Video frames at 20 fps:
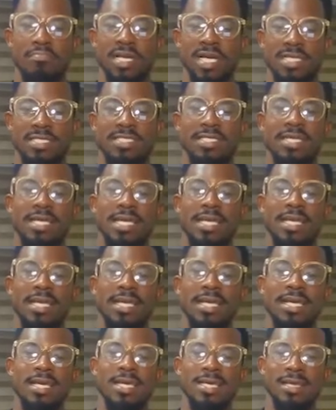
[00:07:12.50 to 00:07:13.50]
that
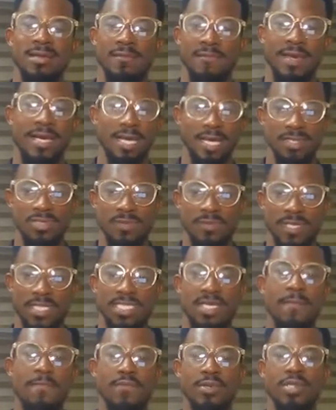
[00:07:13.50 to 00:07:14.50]
the finals of the
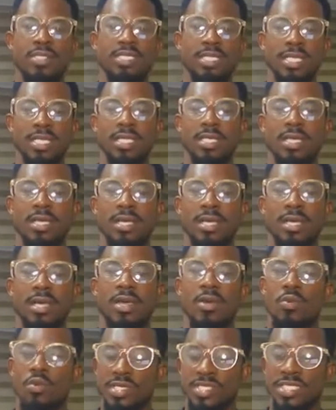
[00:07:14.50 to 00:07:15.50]
Champions League
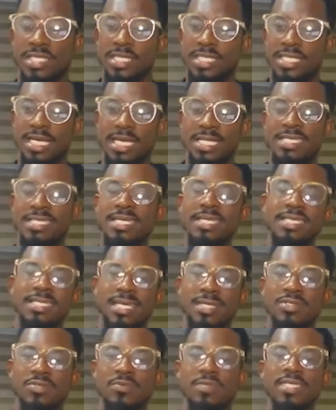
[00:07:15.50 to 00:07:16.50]
was initially
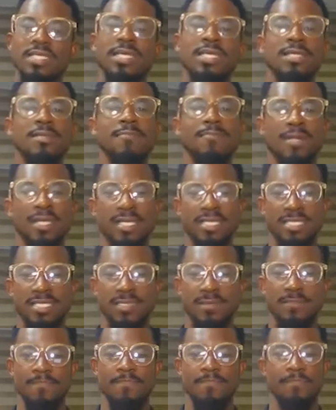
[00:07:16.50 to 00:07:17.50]
slated to be taking
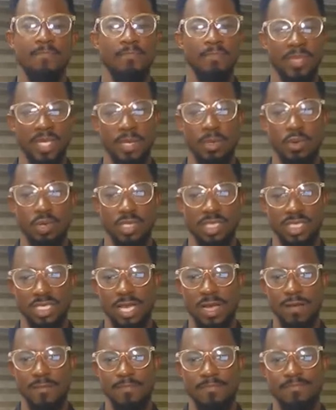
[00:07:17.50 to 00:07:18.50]
place in
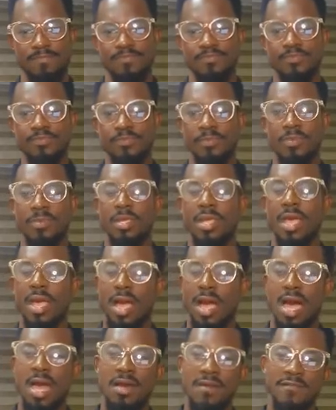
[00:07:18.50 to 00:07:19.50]
Russia.
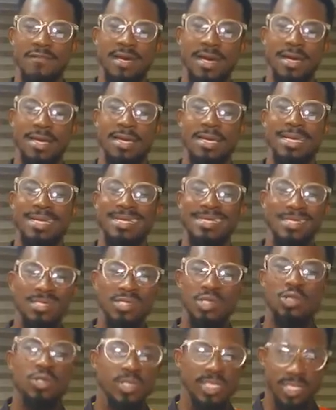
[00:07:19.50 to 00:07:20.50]
However,
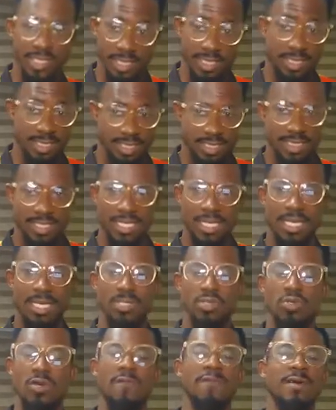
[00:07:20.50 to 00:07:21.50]
due to this,
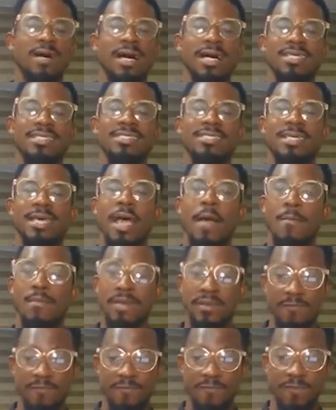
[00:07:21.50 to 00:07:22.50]
UEFA has
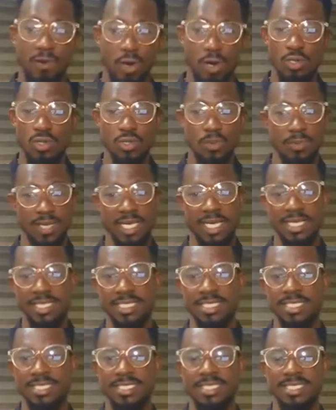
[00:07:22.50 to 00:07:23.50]
been forced to make a
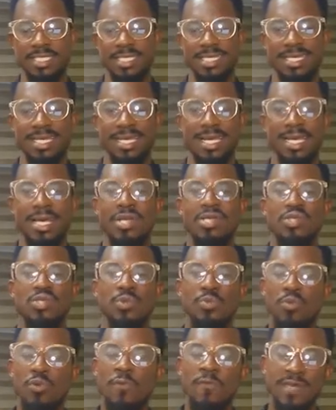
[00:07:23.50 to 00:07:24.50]
decision
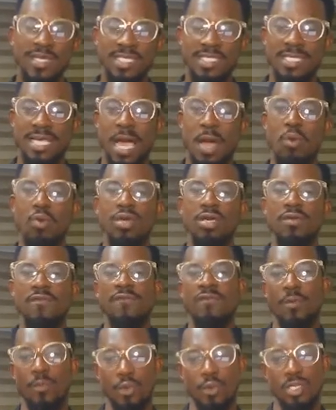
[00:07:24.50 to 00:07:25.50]
to move it away
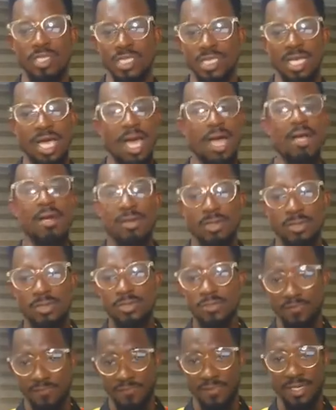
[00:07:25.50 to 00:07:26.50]
from Russia
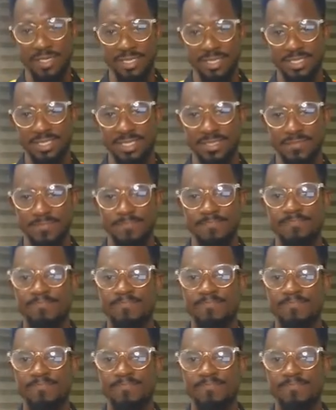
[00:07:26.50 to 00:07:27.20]
to France.